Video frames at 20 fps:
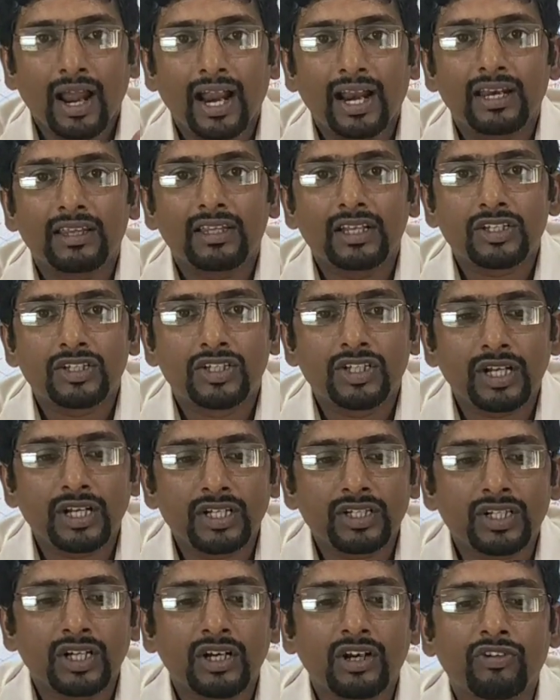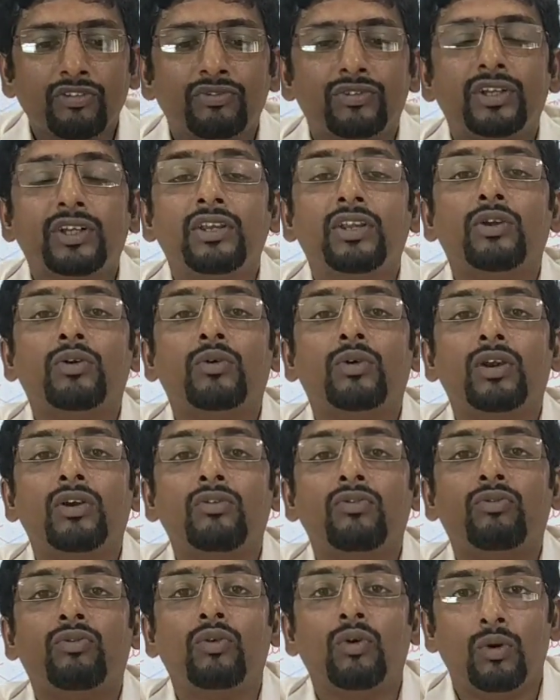and the junction of the
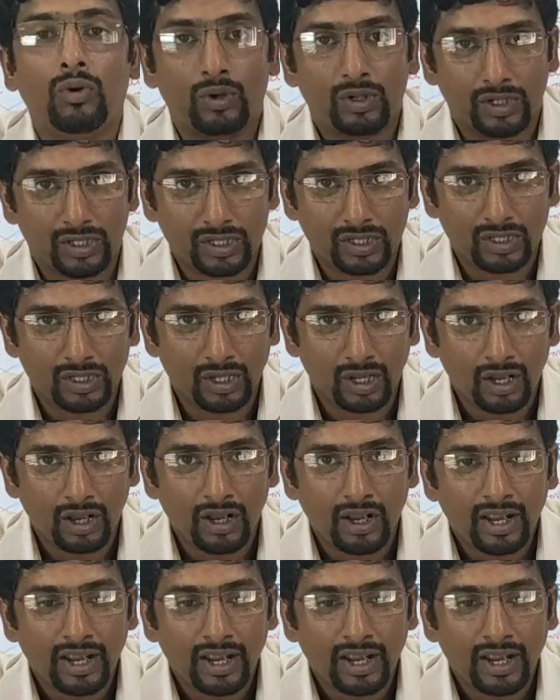neural folds